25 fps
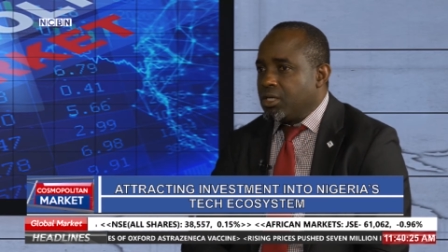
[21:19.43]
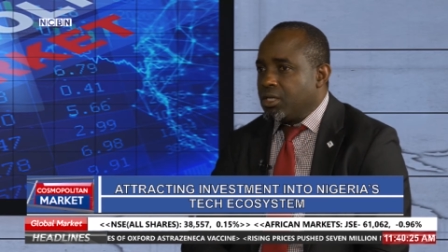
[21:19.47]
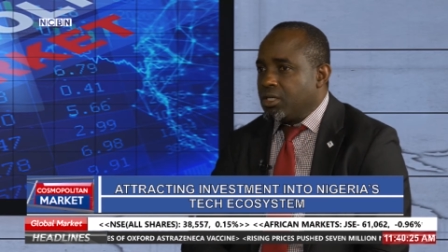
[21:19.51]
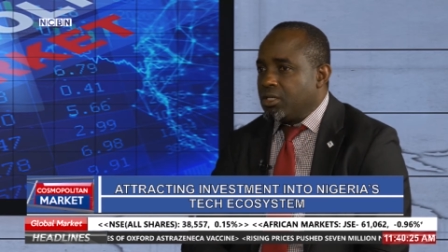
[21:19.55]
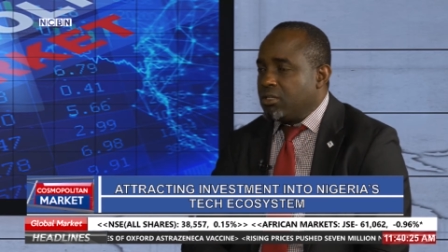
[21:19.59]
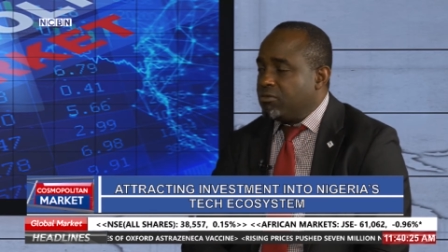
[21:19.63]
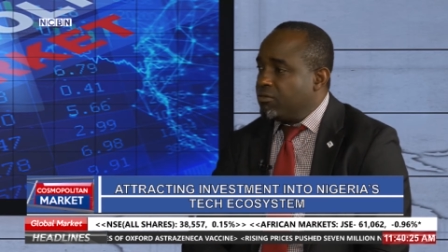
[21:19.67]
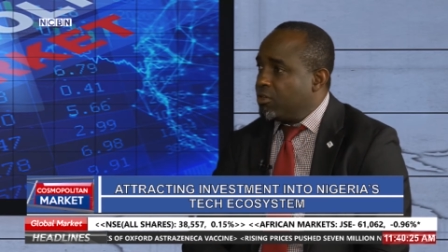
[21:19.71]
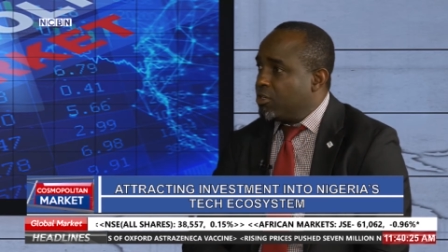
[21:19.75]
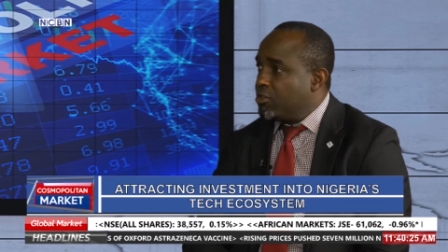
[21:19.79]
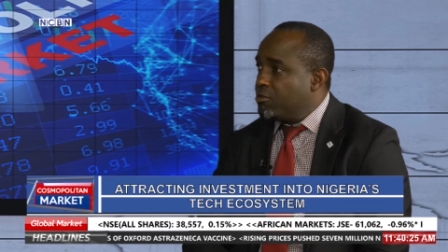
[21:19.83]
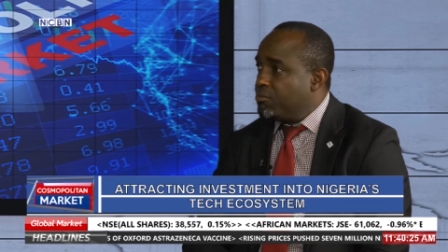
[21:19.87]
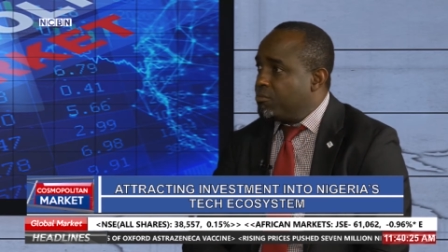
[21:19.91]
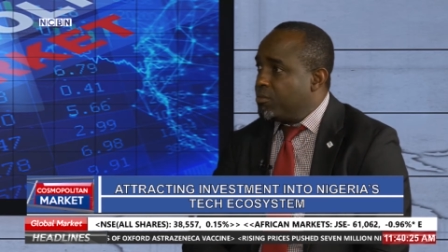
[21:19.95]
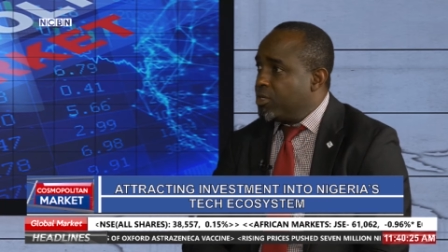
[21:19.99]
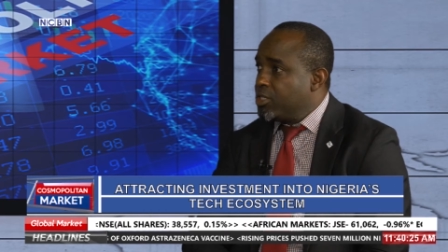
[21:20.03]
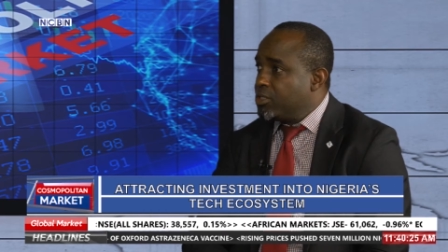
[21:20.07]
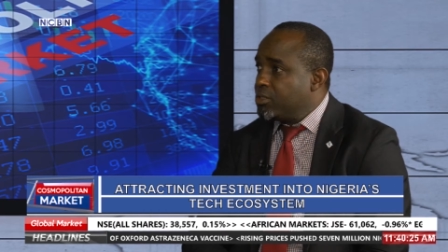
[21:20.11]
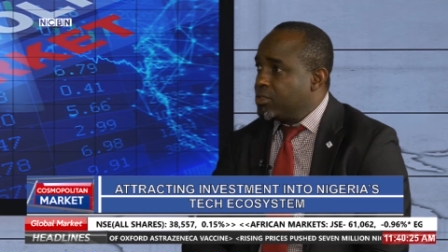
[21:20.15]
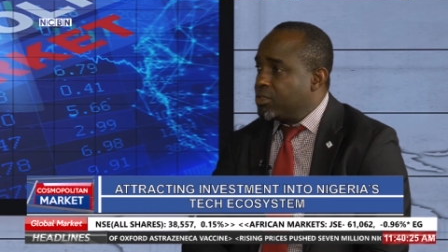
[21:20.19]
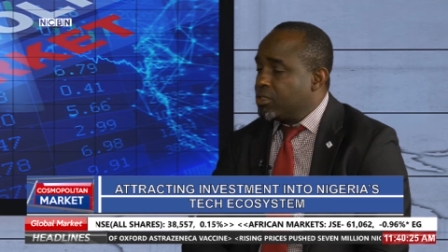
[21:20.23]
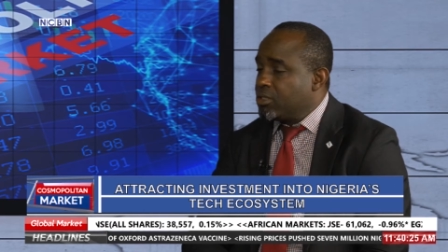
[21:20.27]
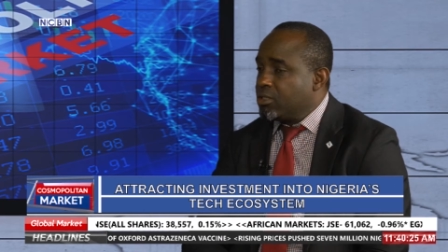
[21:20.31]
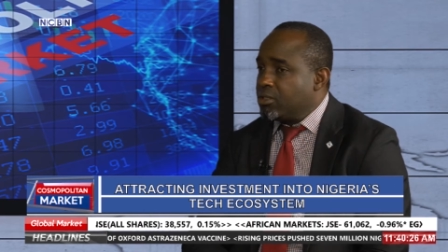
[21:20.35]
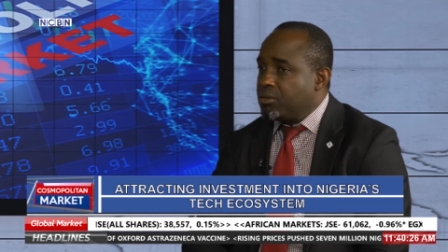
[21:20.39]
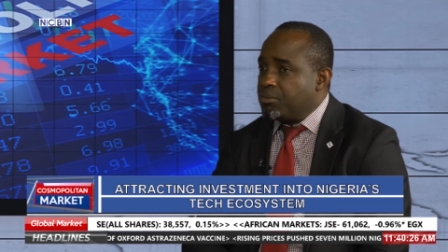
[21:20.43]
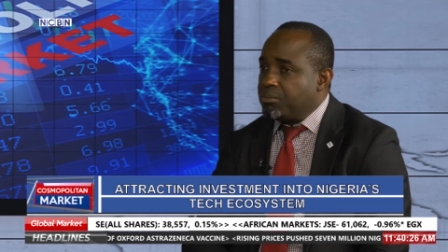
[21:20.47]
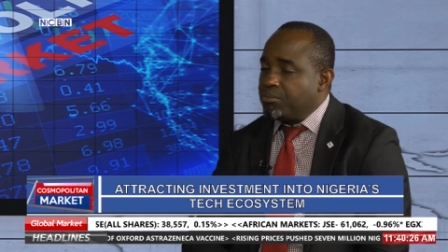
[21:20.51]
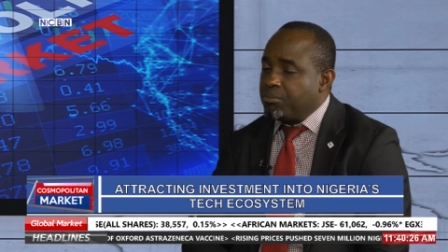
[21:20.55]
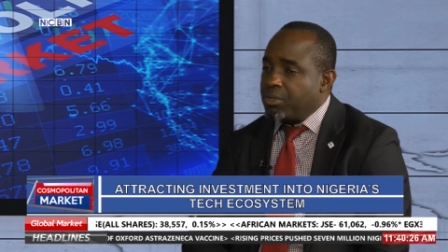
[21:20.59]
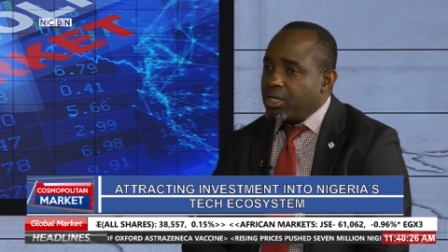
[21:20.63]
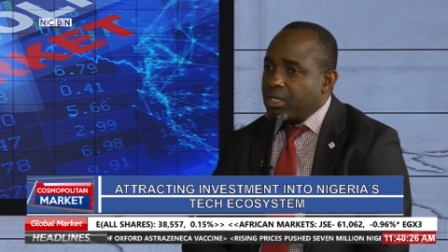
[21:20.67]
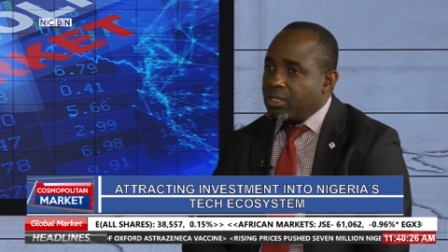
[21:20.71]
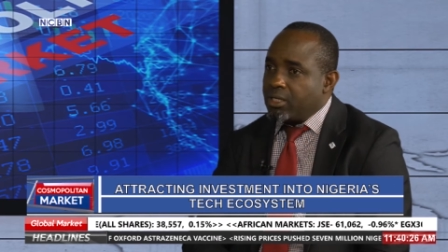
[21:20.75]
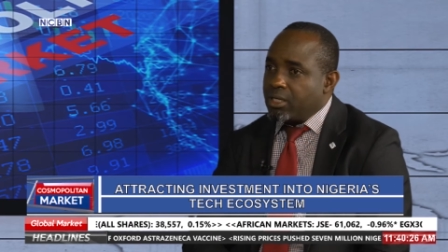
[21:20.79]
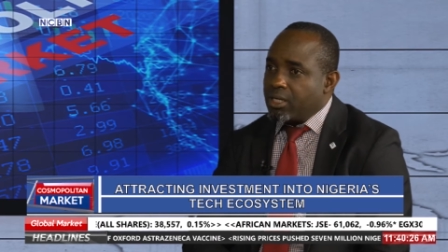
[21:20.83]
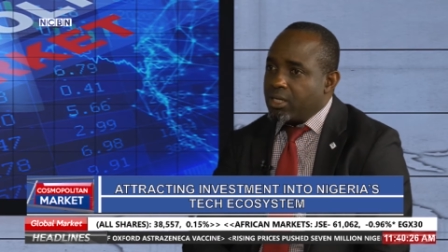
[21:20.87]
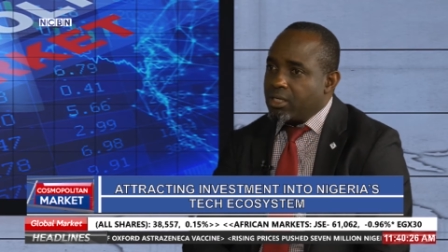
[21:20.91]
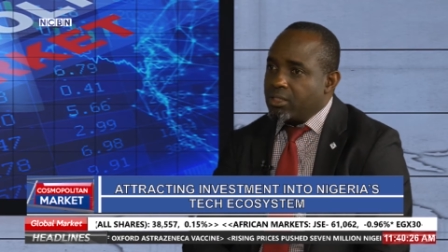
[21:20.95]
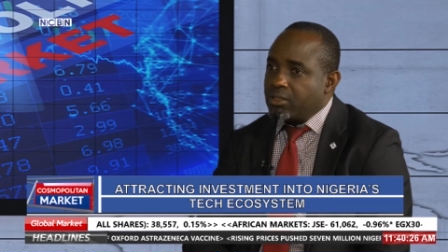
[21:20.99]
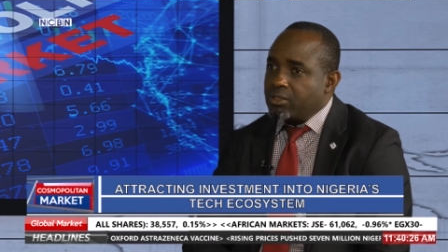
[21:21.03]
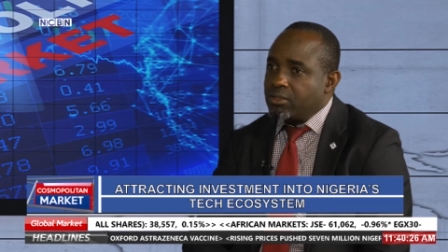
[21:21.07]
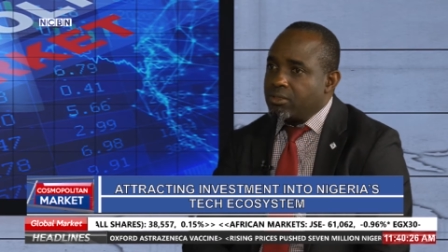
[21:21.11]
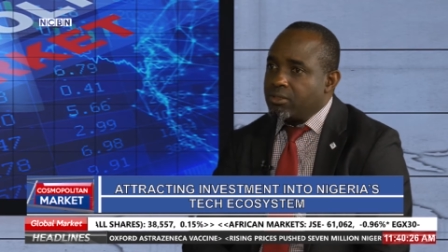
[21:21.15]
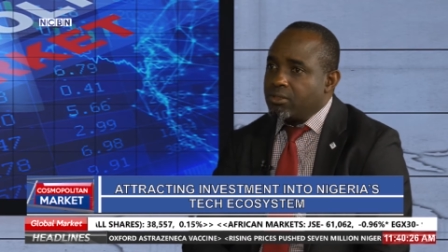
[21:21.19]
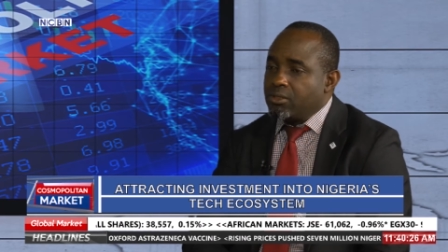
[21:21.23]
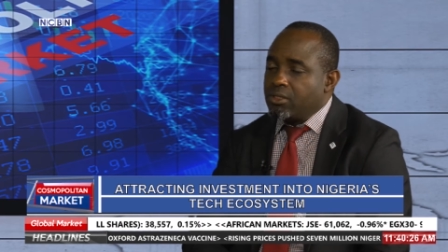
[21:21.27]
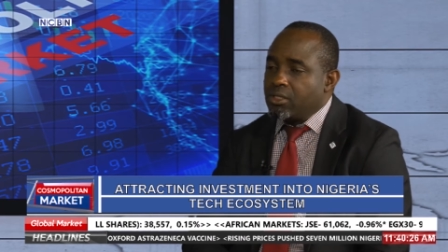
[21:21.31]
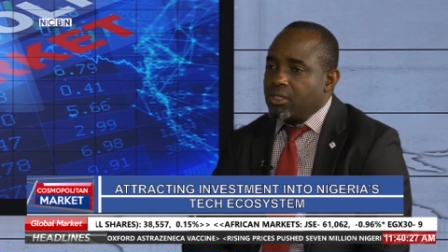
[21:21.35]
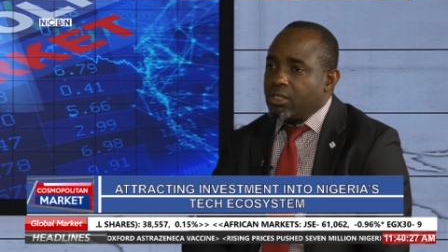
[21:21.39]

development partners